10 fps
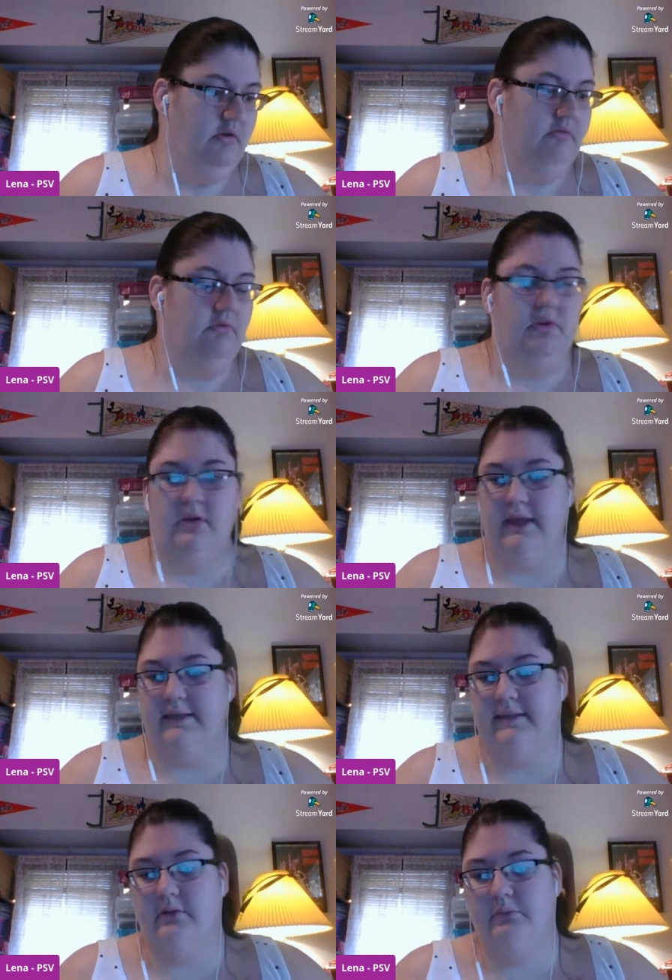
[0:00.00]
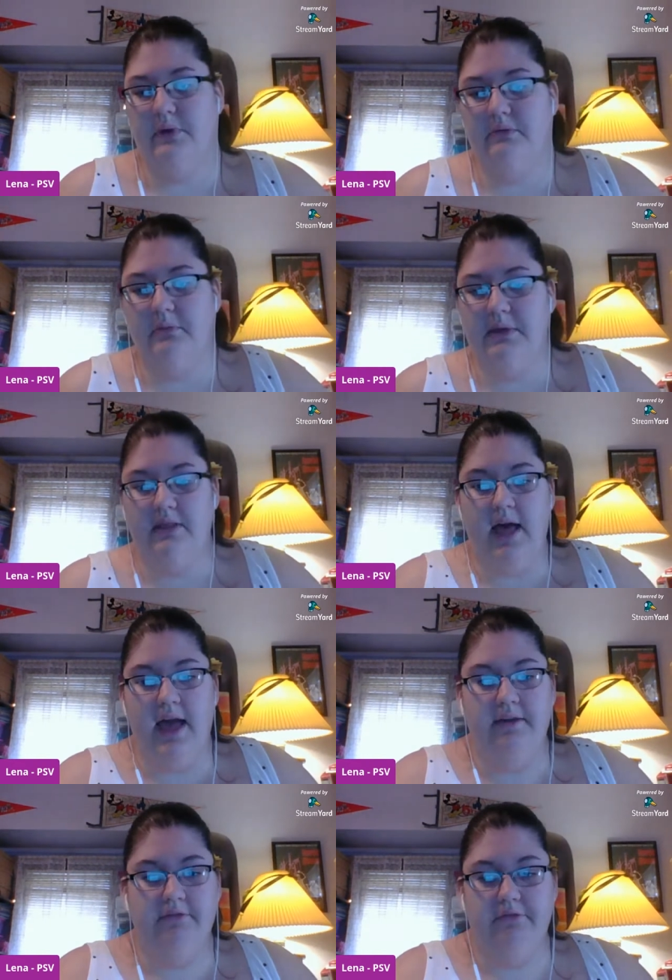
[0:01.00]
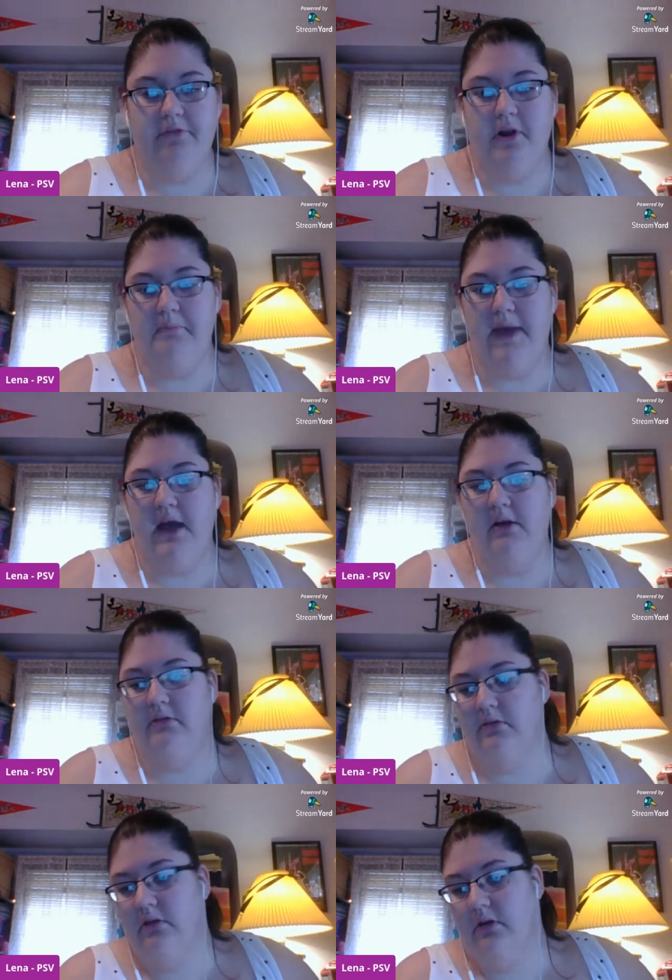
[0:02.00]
Like I said, we will be live for about